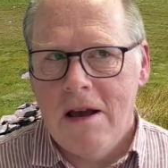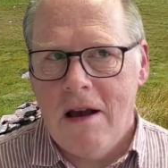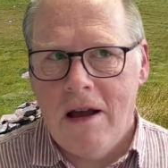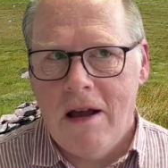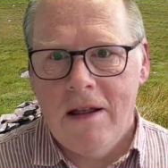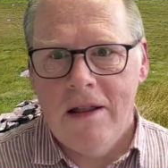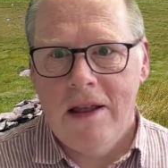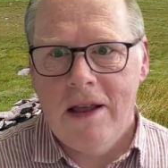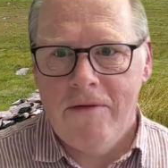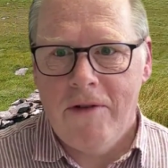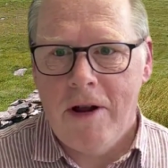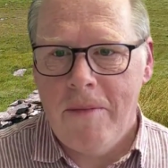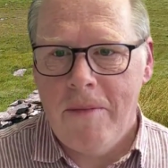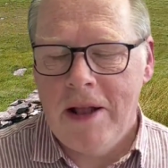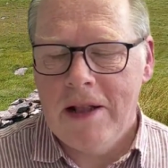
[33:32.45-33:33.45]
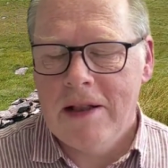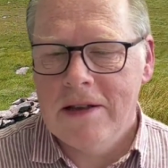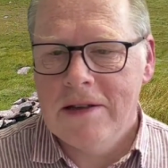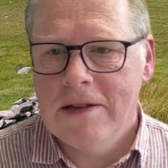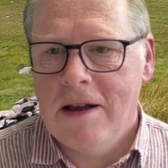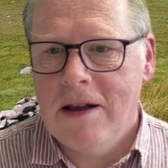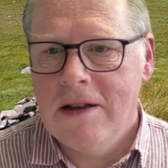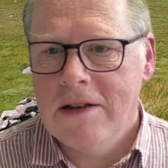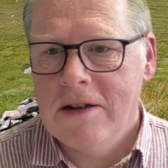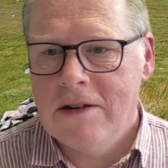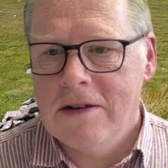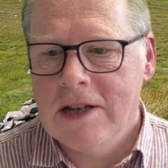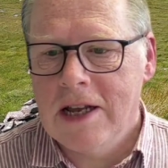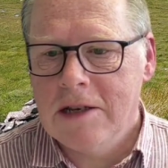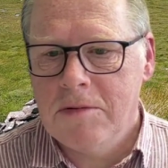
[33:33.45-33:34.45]
on the environmental side,
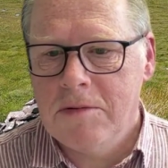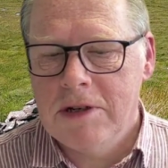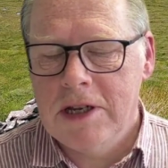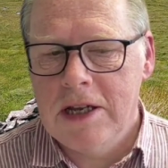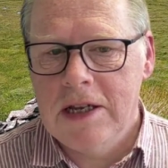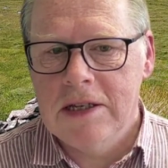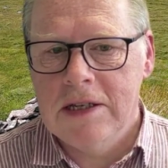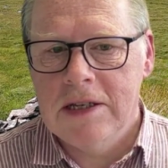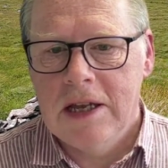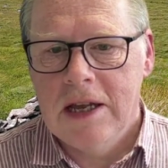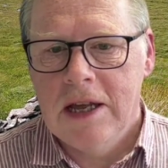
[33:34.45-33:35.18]
there's expertise,